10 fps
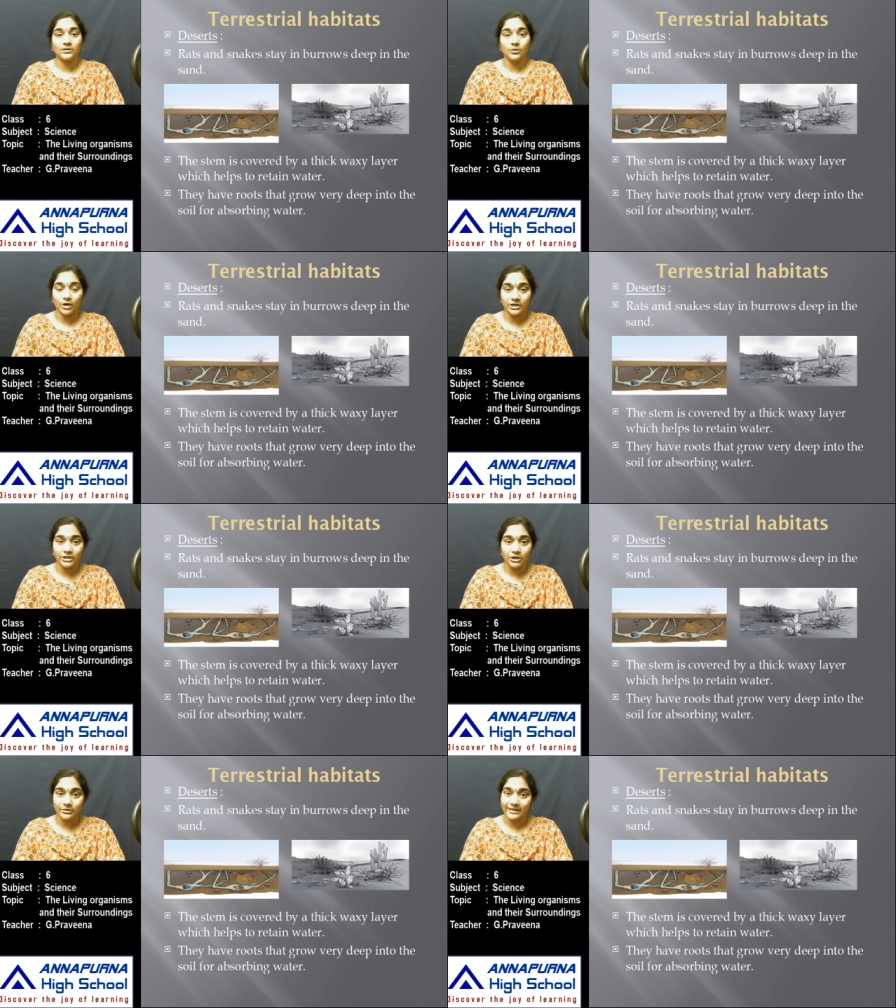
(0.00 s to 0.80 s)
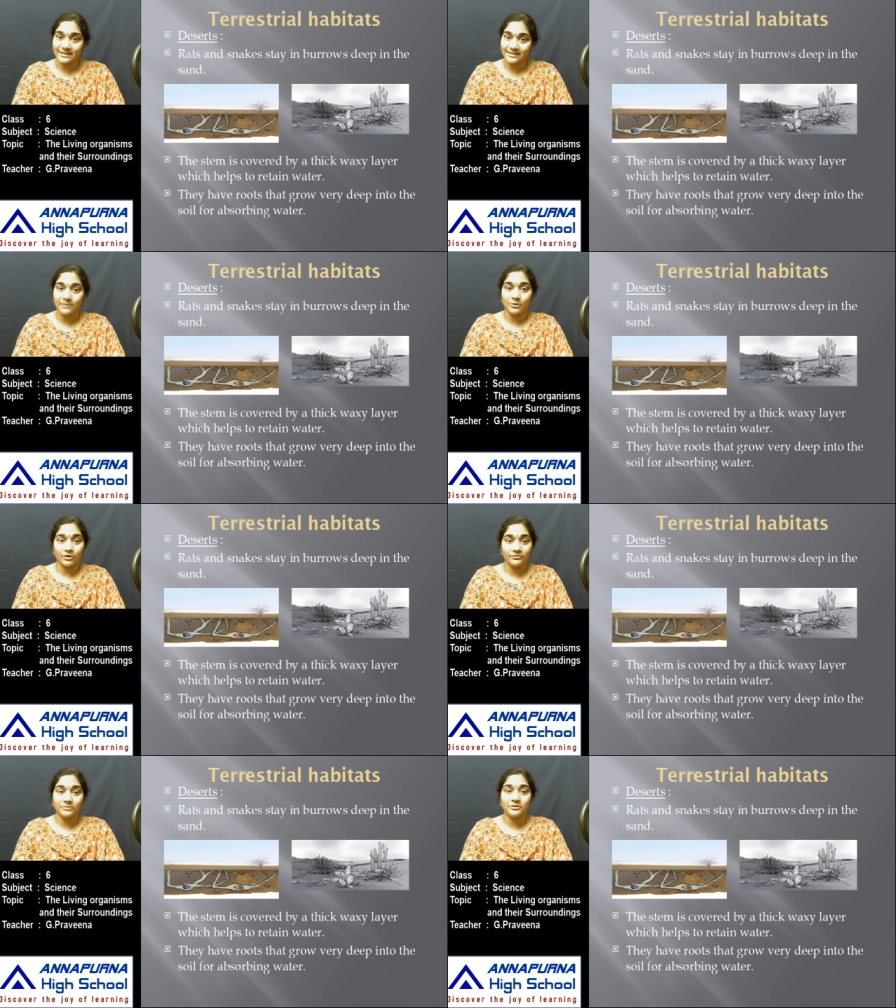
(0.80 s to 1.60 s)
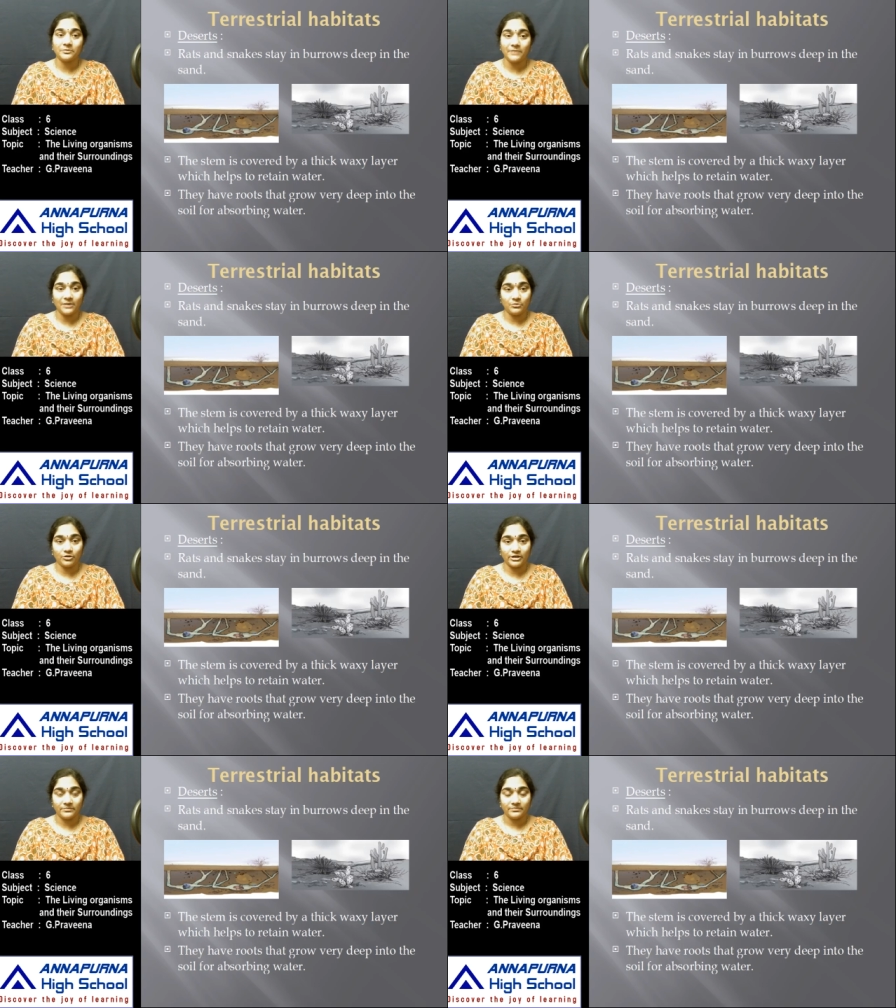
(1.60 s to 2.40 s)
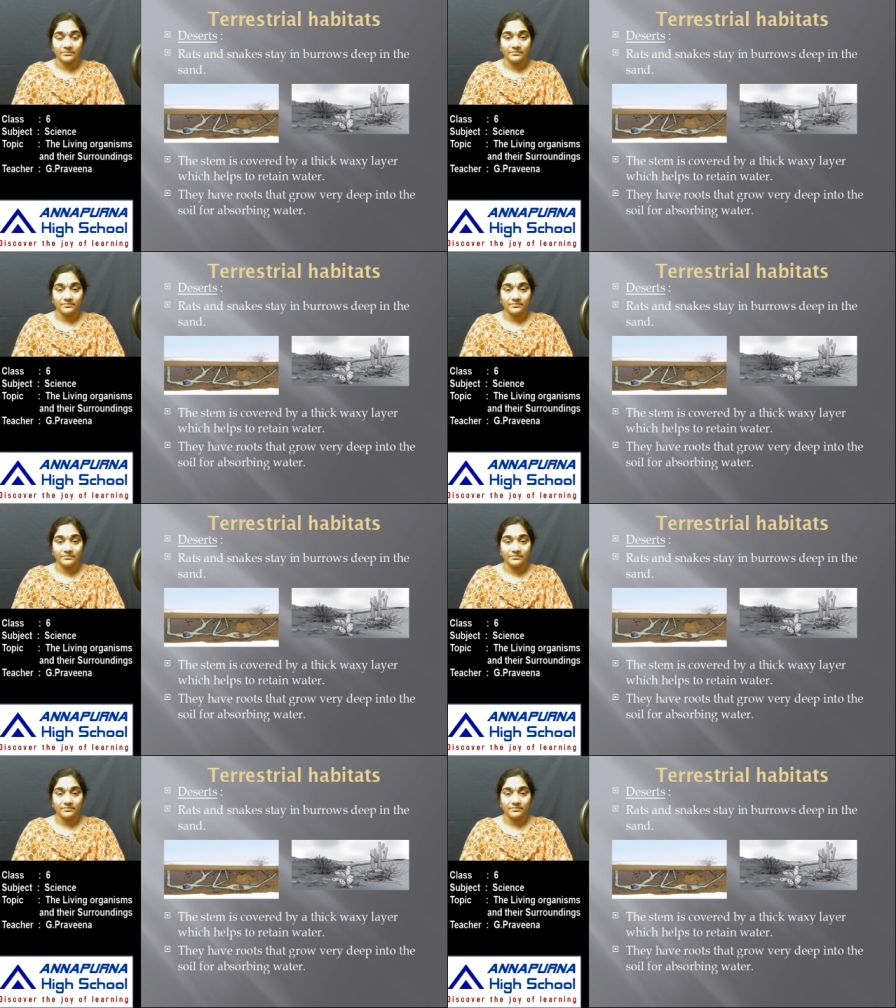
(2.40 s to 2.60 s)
the water to escape out from the plant body.